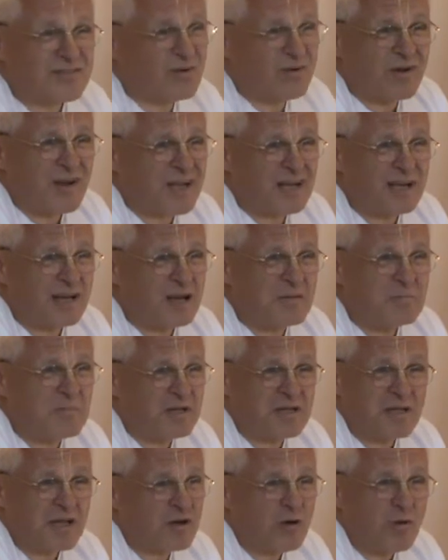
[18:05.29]
collect a little
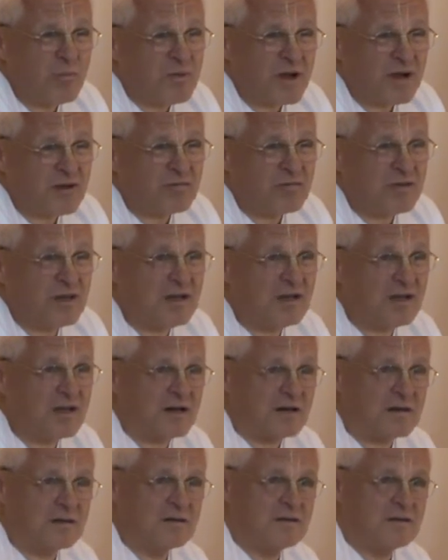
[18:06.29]
bit and go back to India.